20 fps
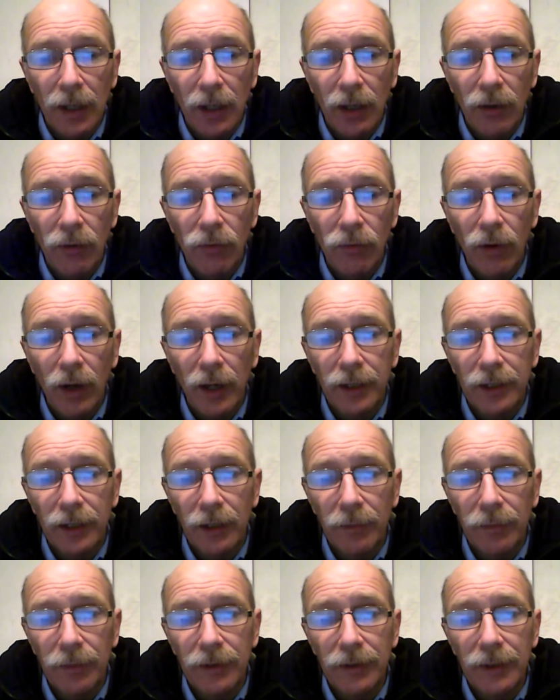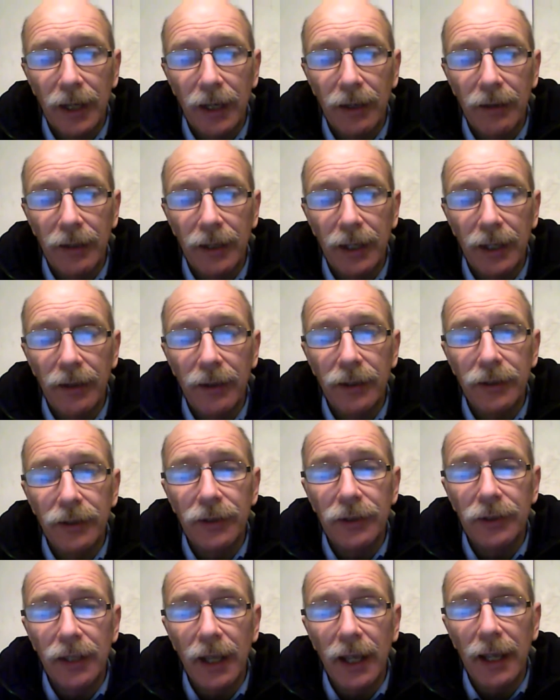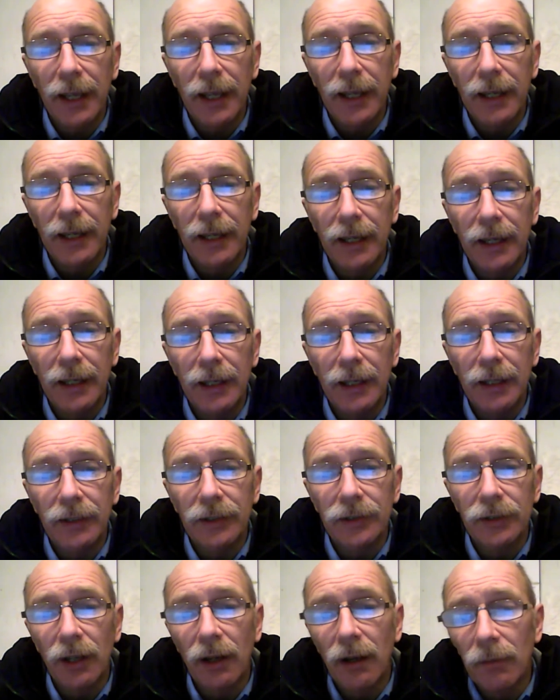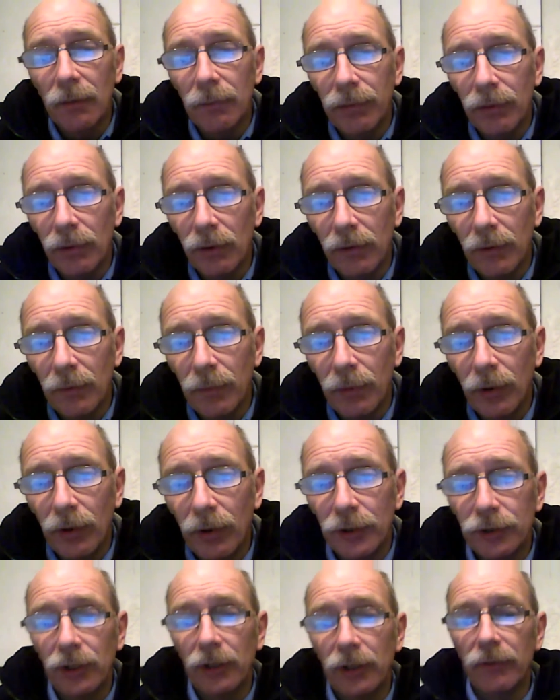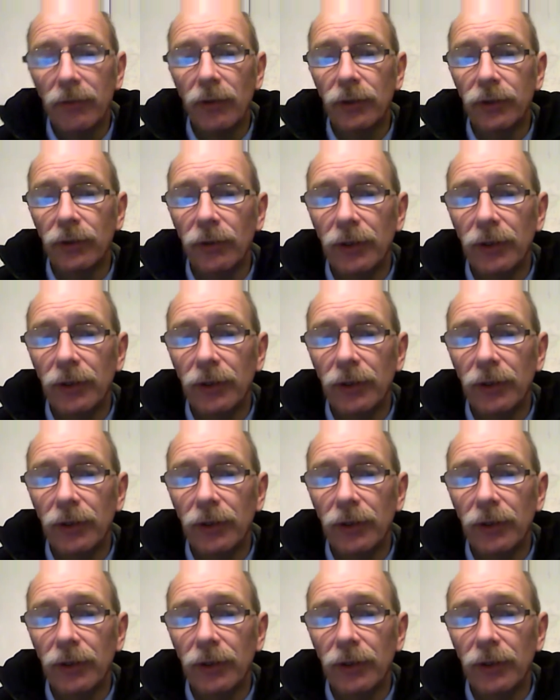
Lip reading: right up and down here, this is an example of a polystrate fossil.